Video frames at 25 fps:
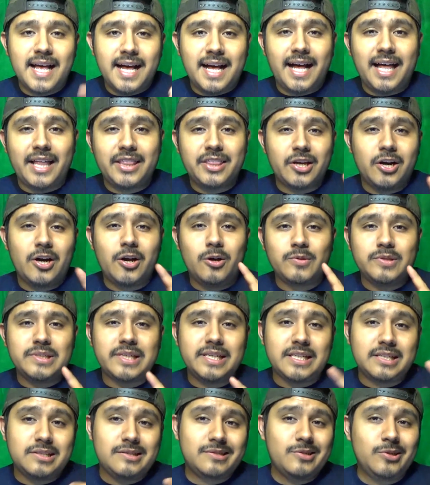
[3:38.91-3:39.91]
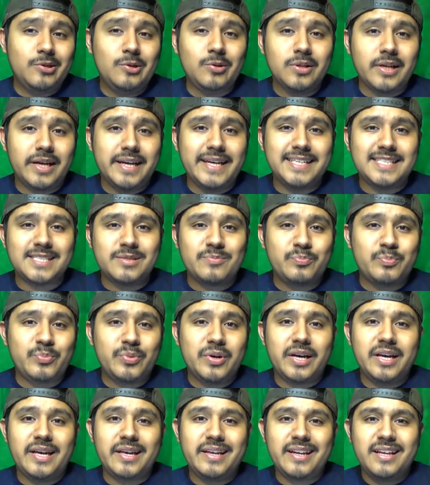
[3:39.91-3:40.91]
I thought I was getting two lights,
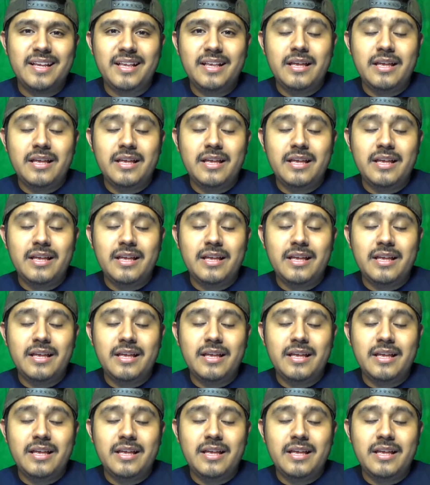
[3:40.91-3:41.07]
but